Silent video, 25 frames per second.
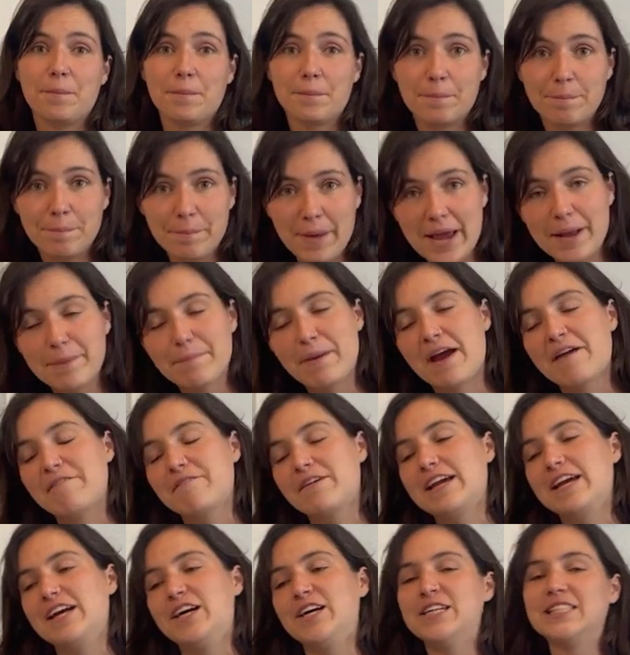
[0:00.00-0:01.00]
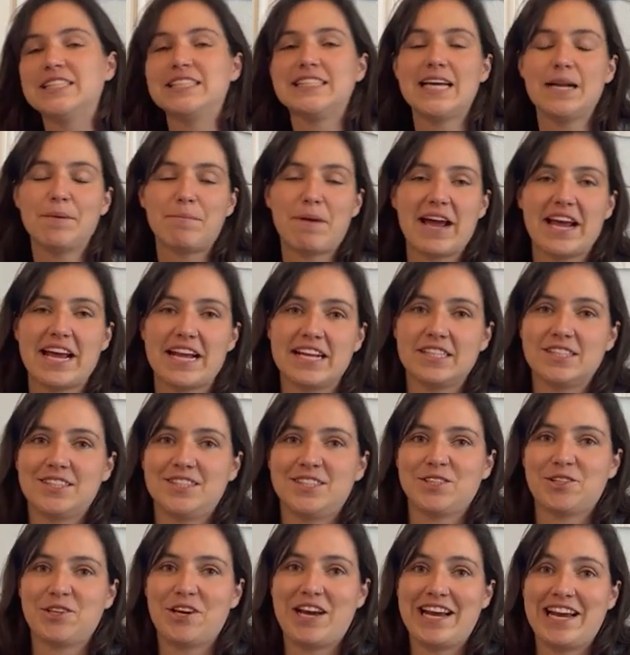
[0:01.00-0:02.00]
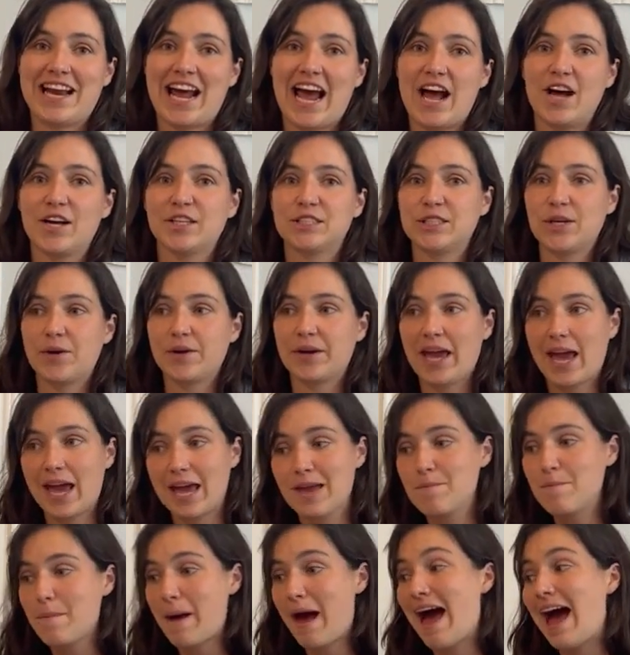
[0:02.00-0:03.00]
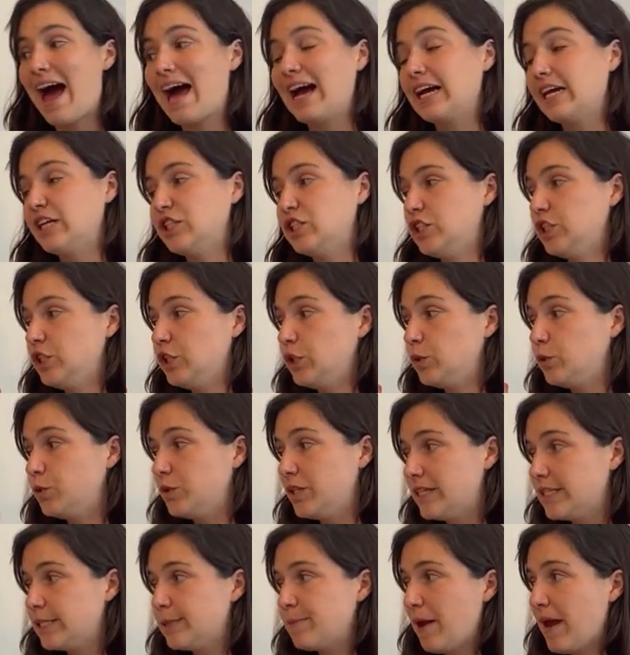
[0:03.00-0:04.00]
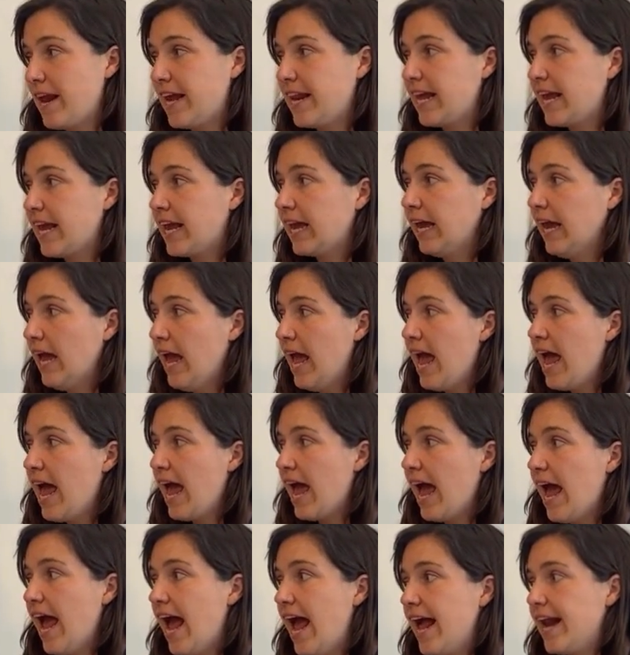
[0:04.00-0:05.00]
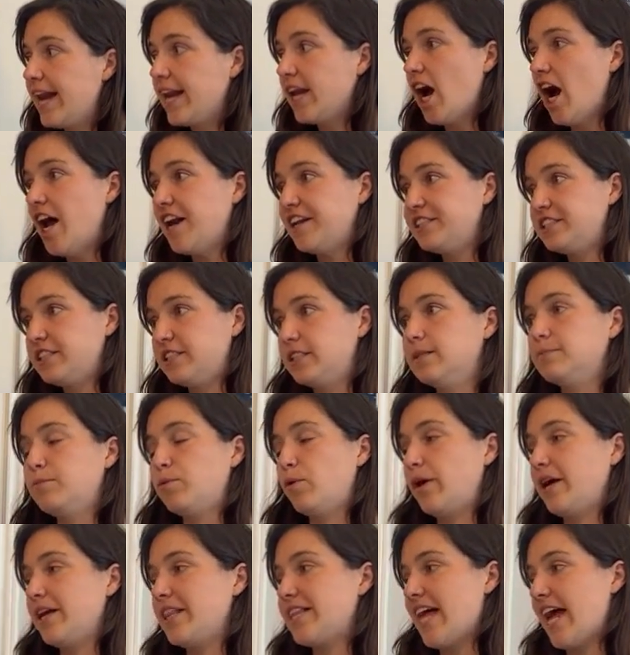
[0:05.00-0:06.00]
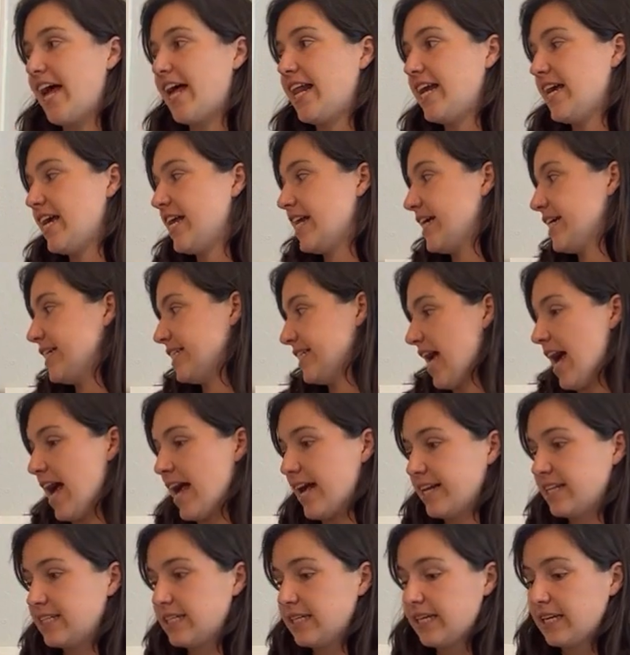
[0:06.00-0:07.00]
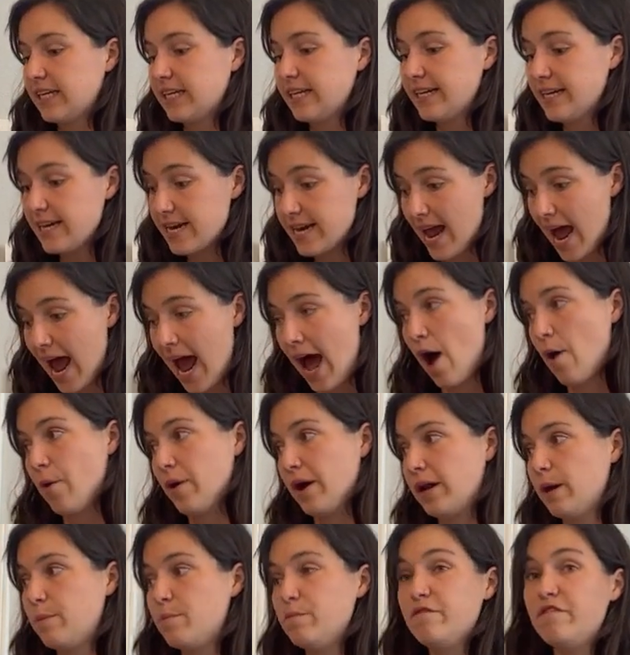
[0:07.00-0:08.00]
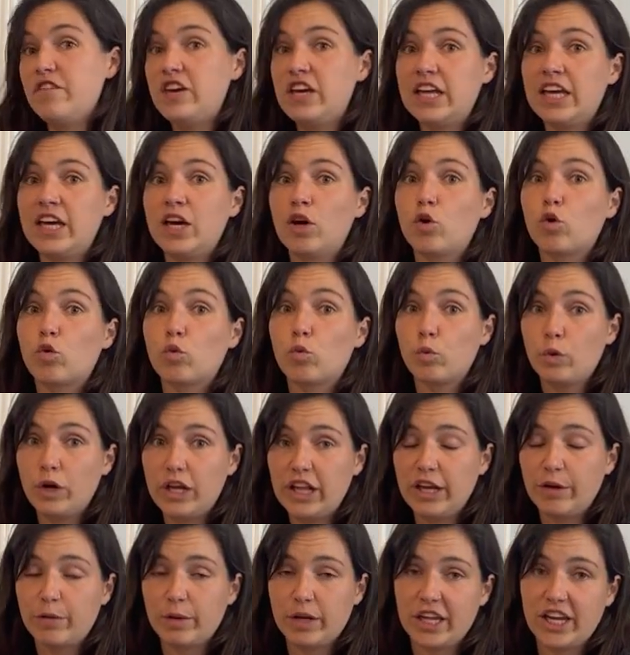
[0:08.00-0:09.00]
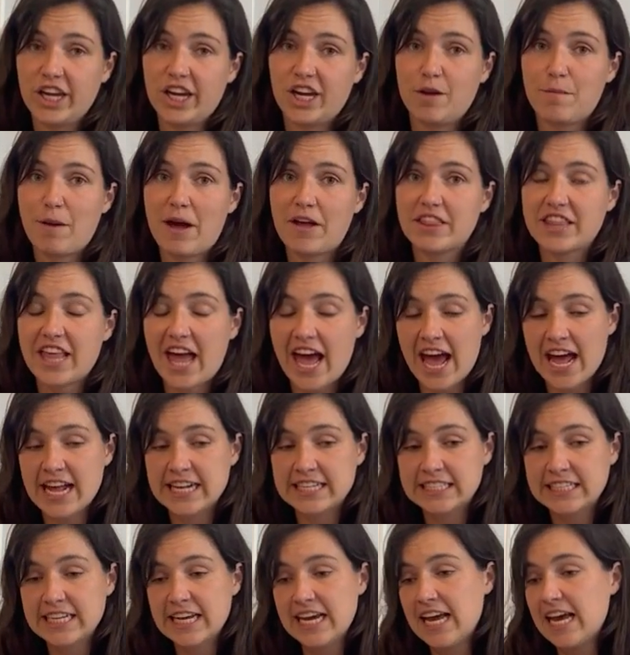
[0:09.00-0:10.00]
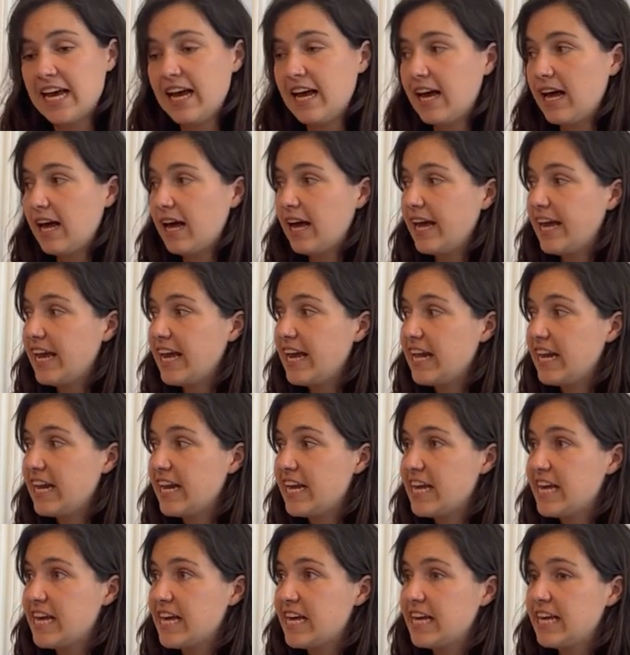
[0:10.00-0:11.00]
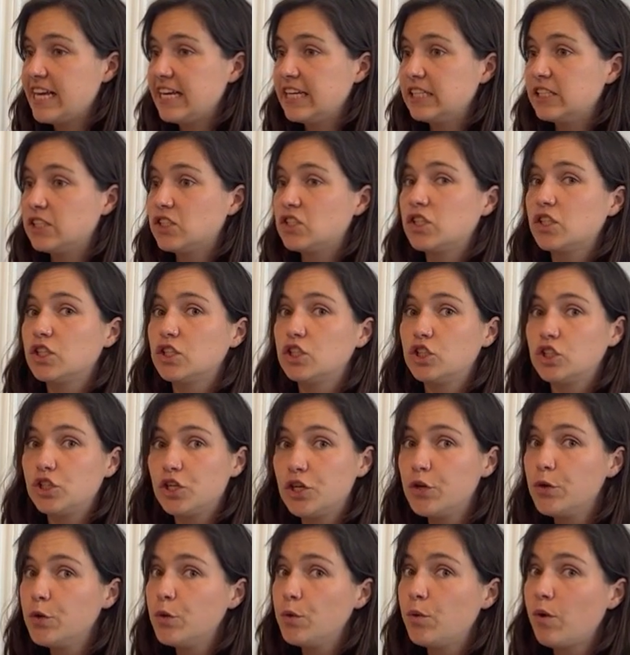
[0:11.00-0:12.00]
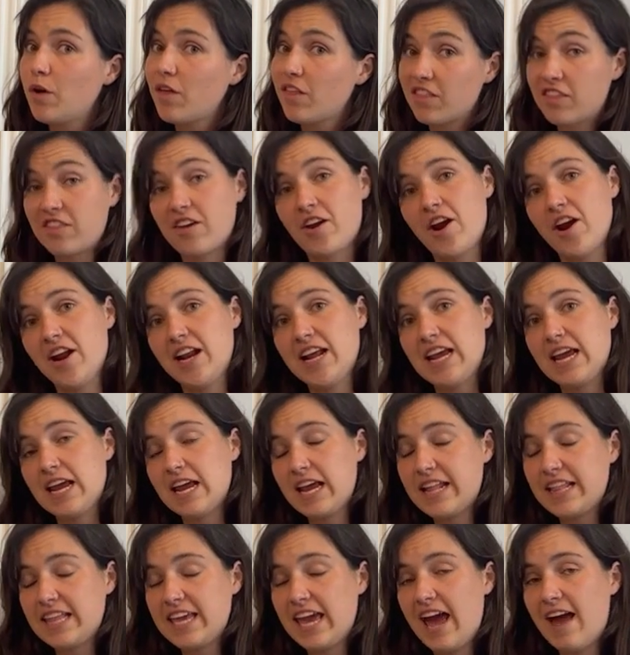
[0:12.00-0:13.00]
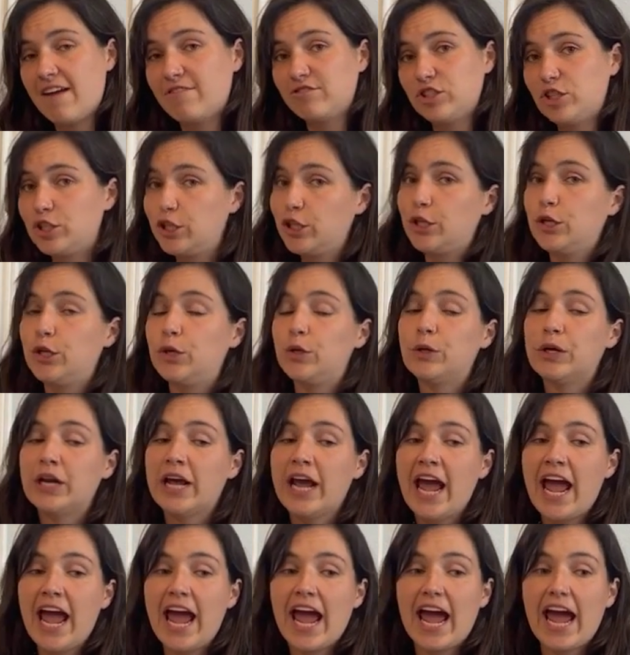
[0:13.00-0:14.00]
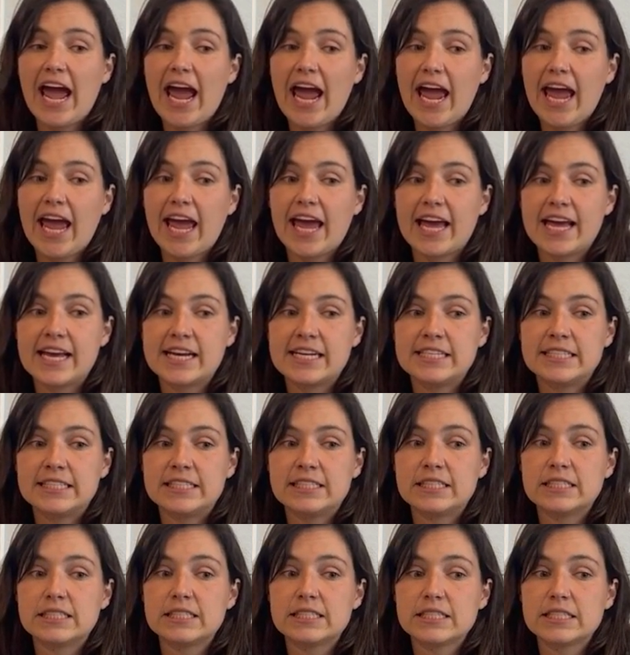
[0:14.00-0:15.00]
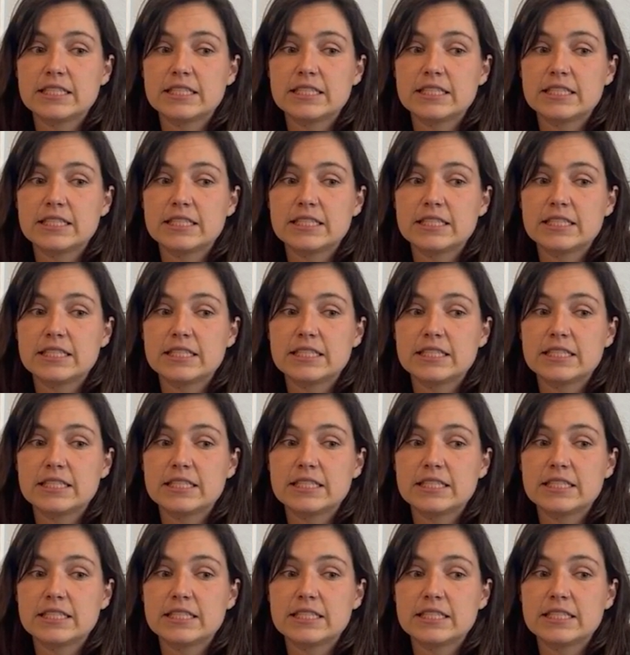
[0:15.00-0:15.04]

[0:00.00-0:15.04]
made my reel, did my end screen, I also came back to this painting and got it to the point that it is at now. And I'm feeling really, really good about that. It is 2.30 in the afternoon and